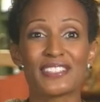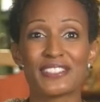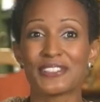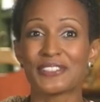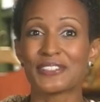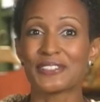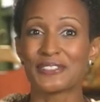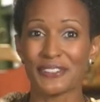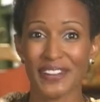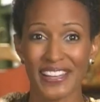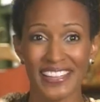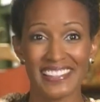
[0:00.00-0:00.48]
to
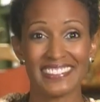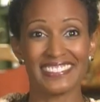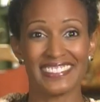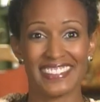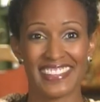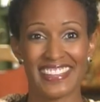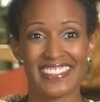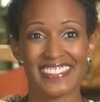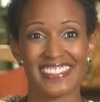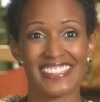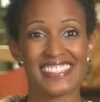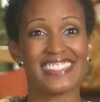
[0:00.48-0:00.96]
great
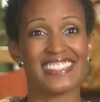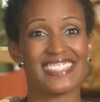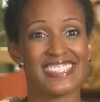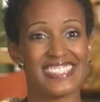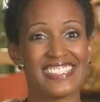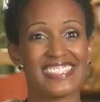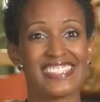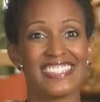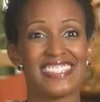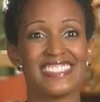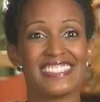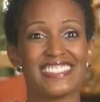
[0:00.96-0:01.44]
lengths this
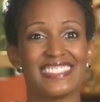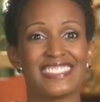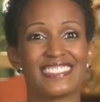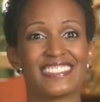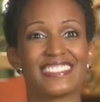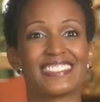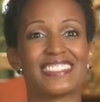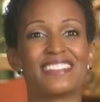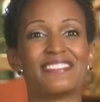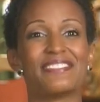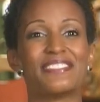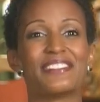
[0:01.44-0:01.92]
season
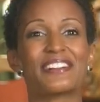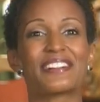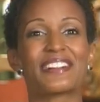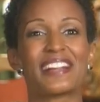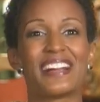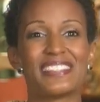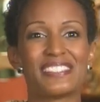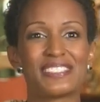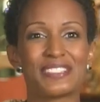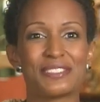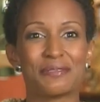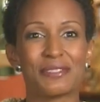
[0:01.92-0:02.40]
to give your
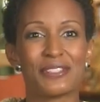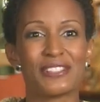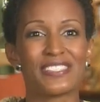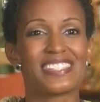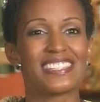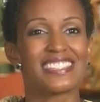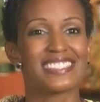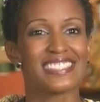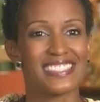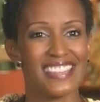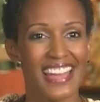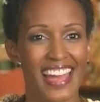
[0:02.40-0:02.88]
customers
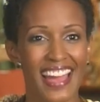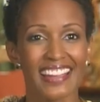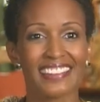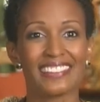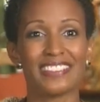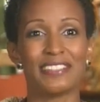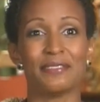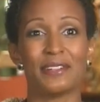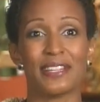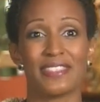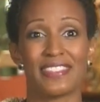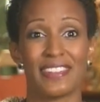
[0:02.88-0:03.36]

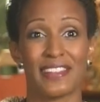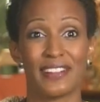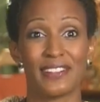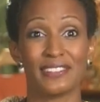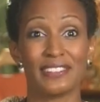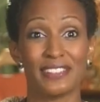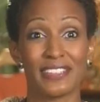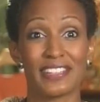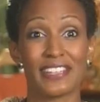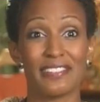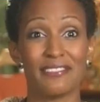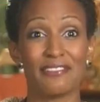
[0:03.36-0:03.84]
exactly what they are
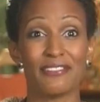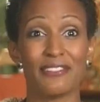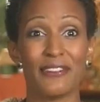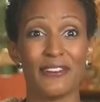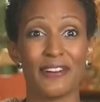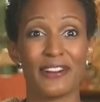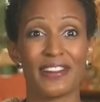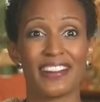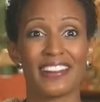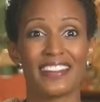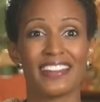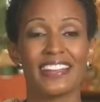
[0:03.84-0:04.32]
looking
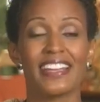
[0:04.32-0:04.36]
for.